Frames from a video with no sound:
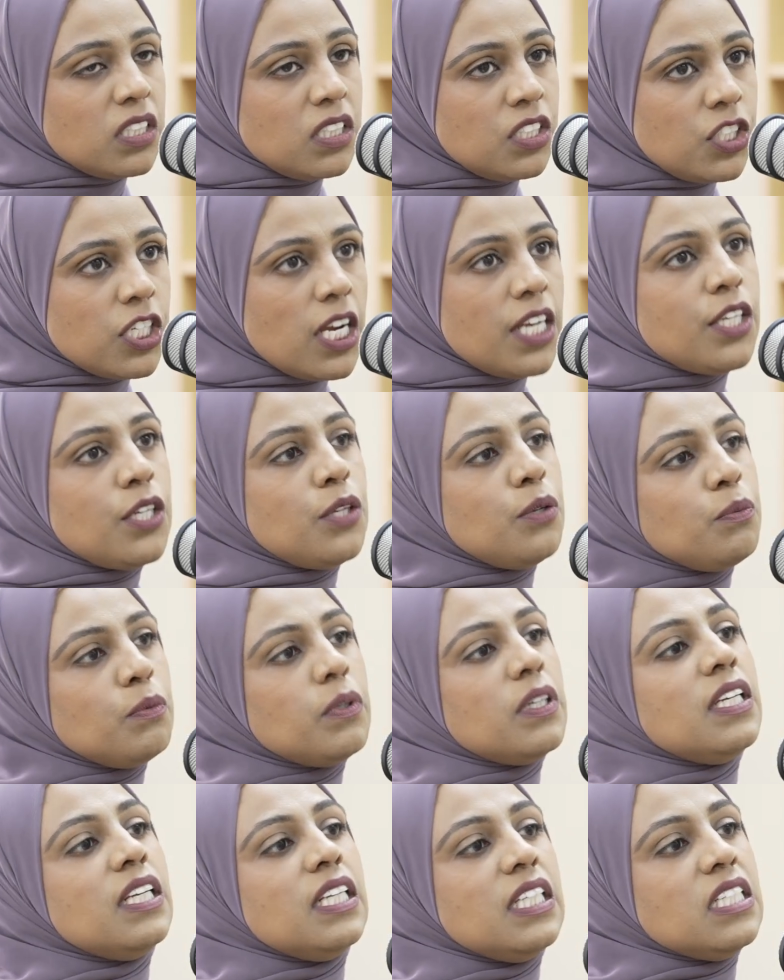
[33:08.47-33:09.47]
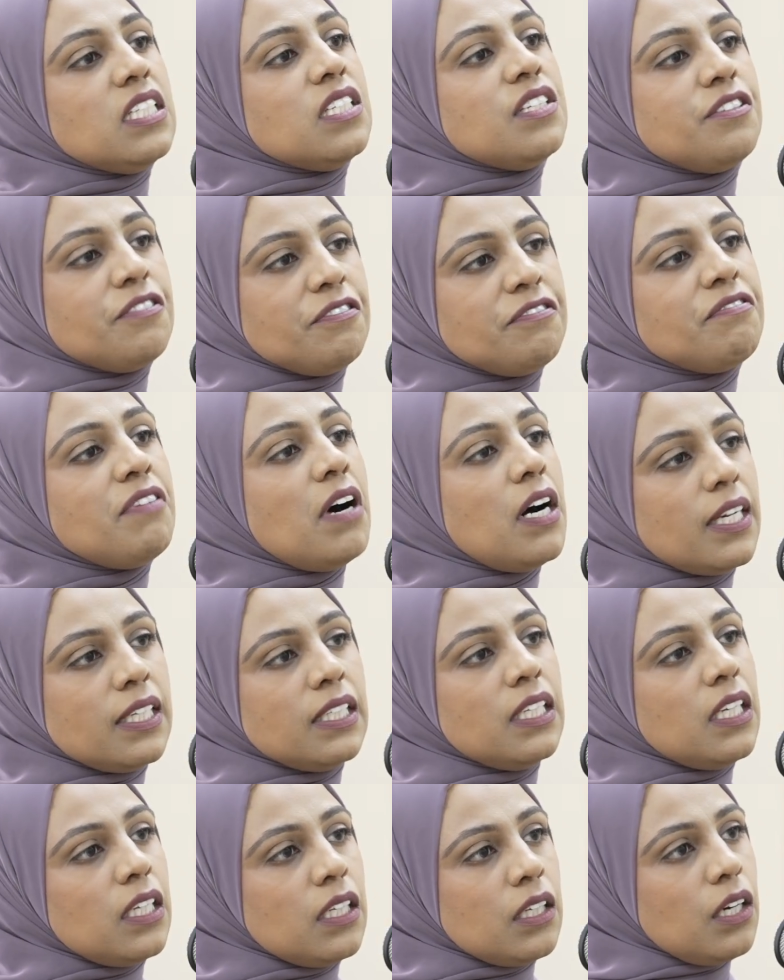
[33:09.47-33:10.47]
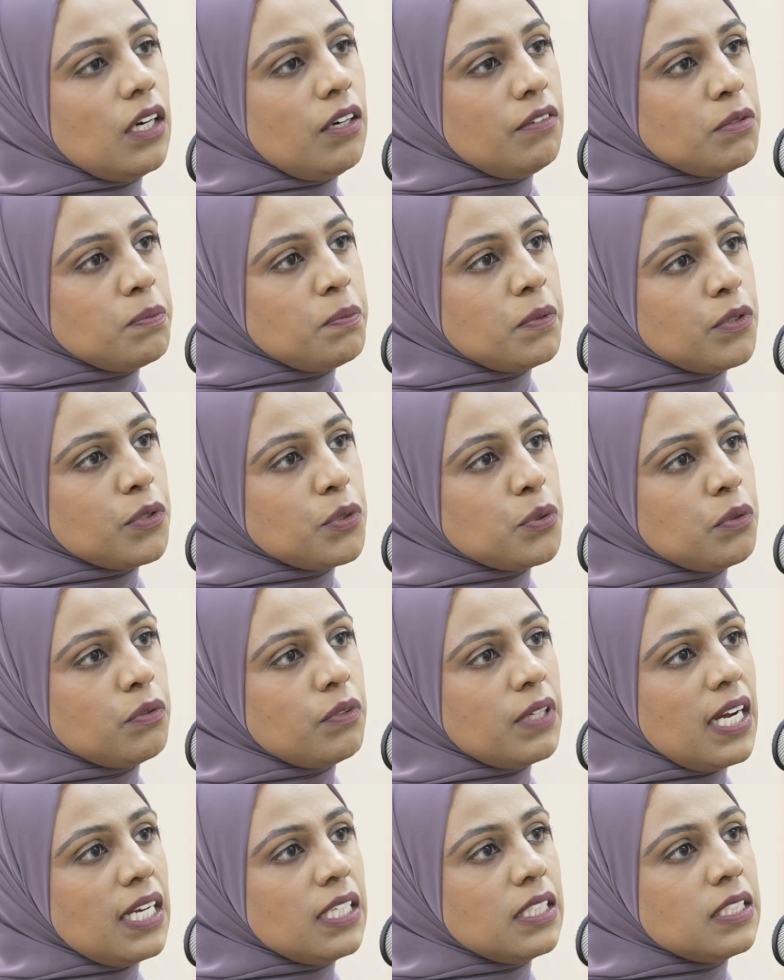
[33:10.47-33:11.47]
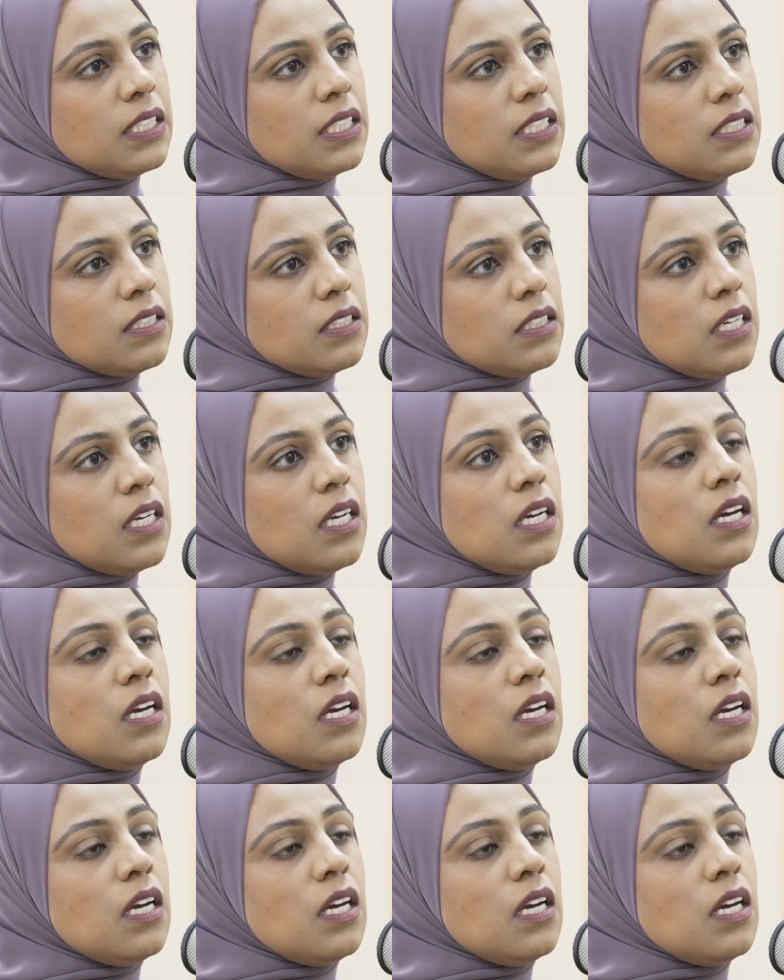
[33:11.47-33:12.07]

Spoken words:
genuinely defining of spiritual realities.